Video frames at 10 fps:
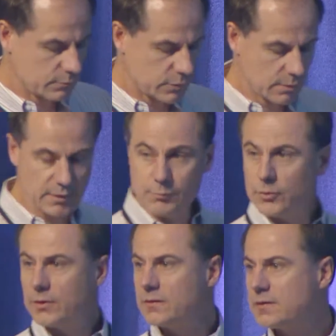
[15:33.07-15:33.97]
probably
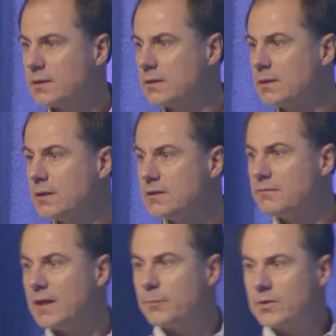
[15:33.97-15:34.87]
prudent to
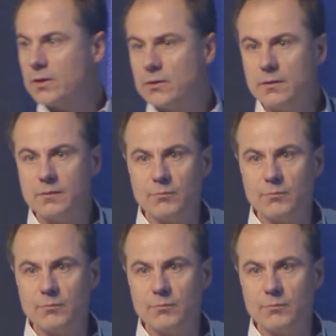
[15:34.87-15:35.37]
develop a good